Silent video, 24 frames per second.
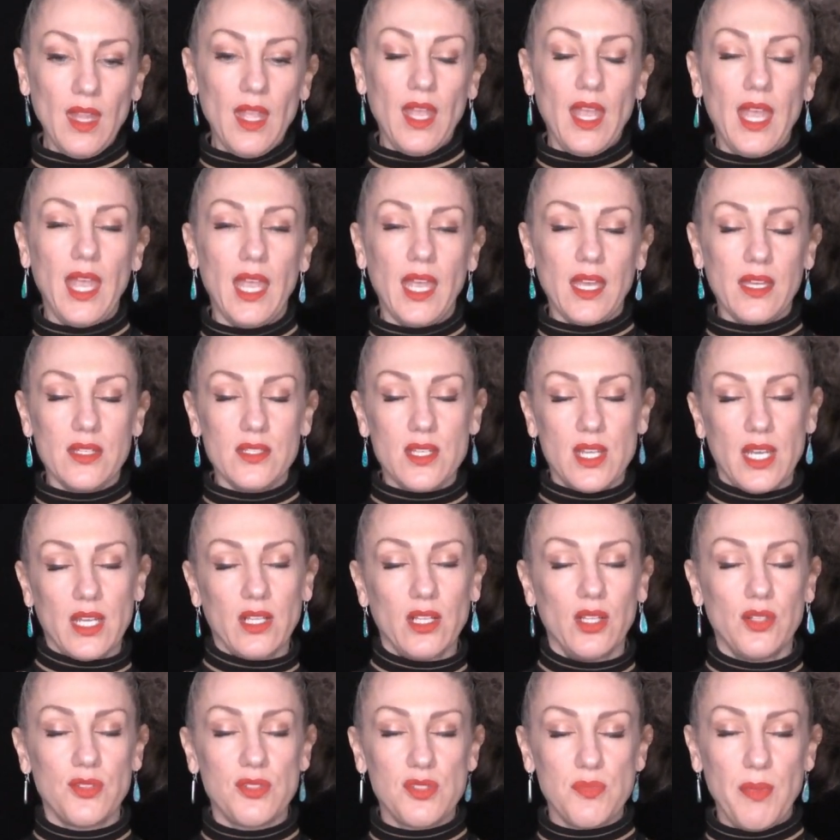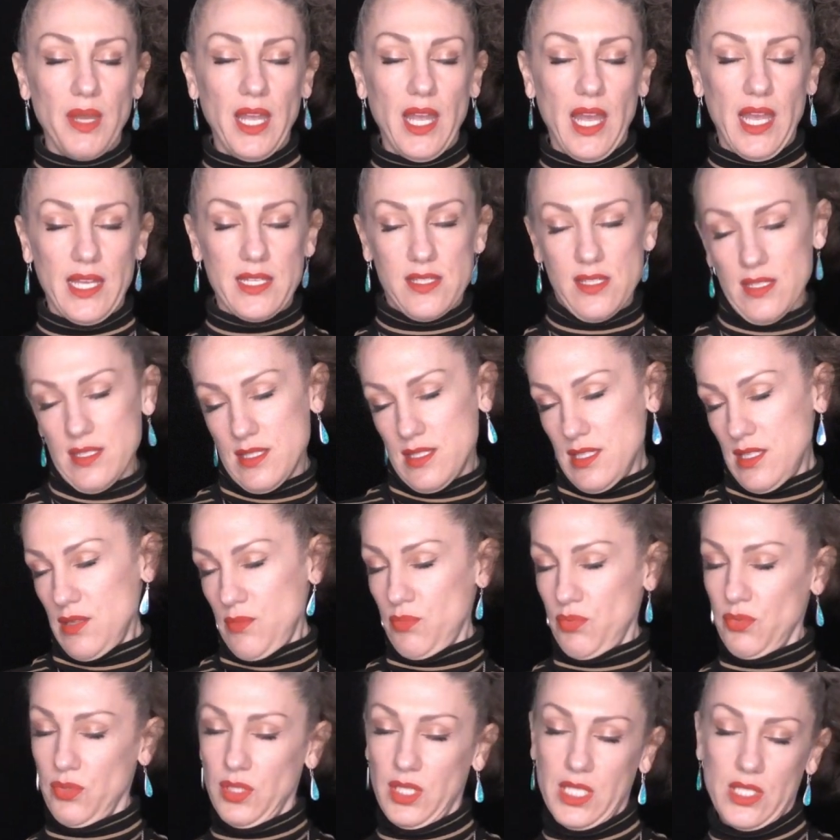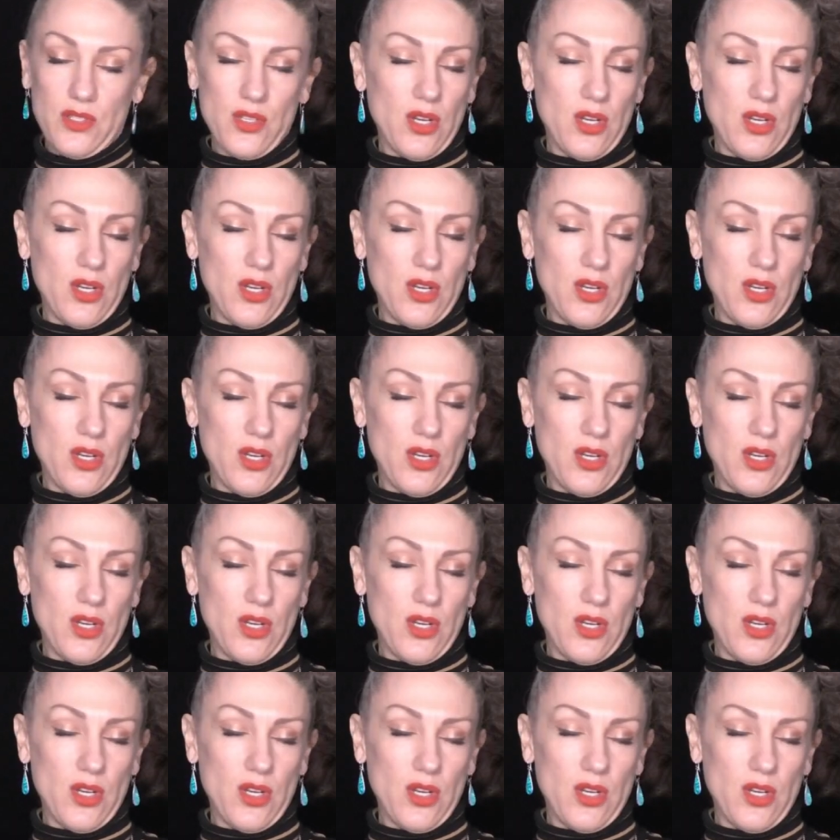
And I close my eyes, I sit up really